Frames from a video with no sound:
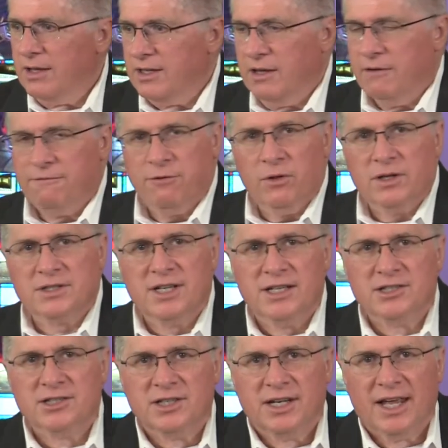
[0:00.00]
give full
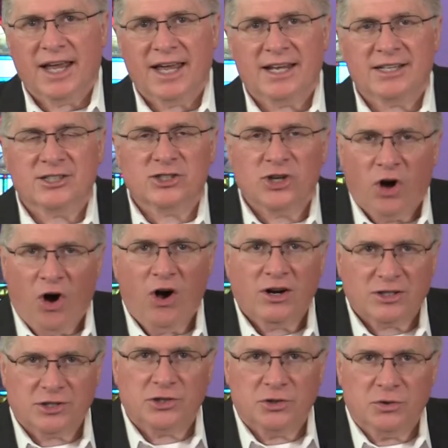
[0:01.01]
attention and
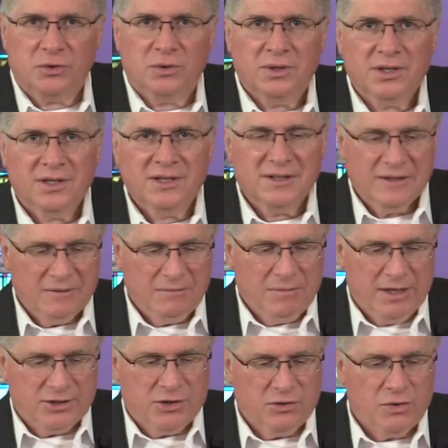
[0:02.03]
talk to
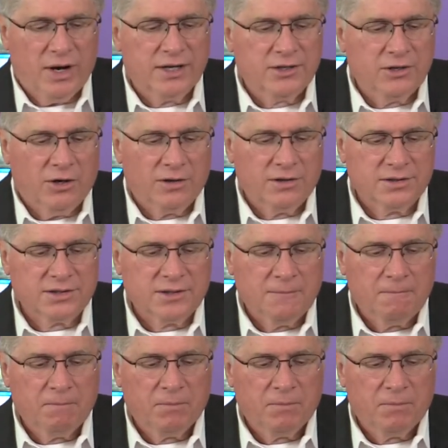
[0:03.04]
my two granddaughters.